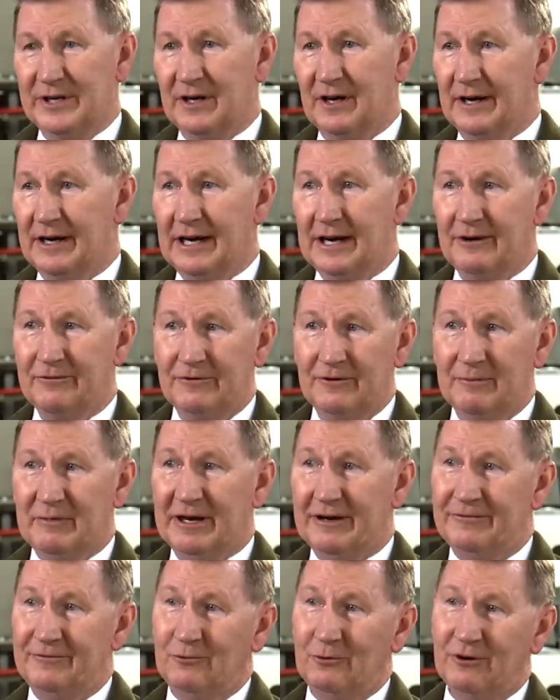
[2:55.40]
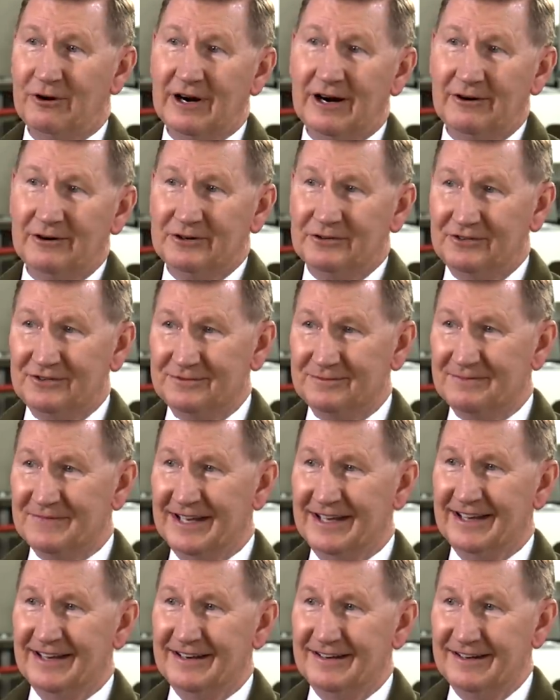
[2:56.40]
hung out for about 4 hours,
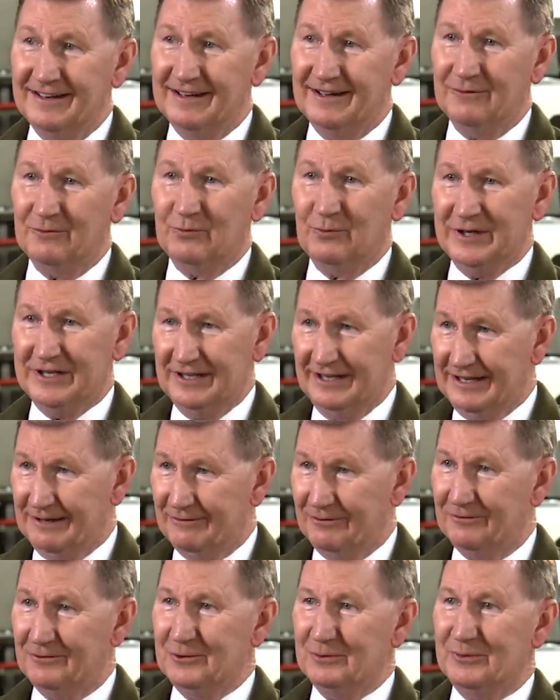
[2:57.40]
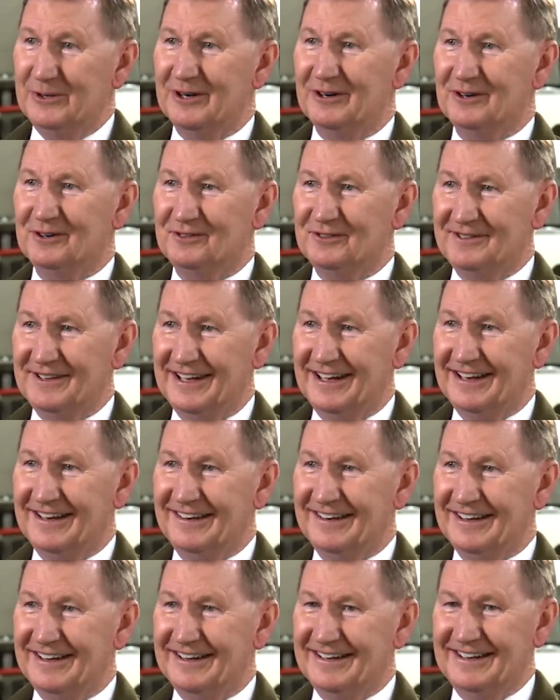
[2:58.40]
and we did have a few beers.
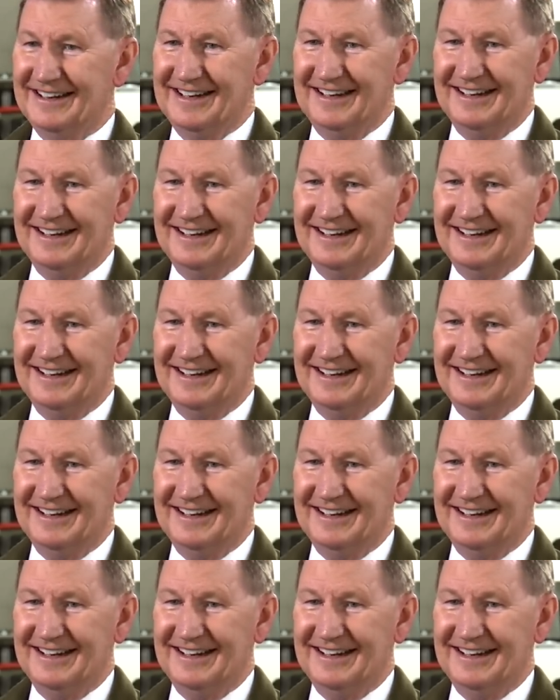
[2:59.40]
And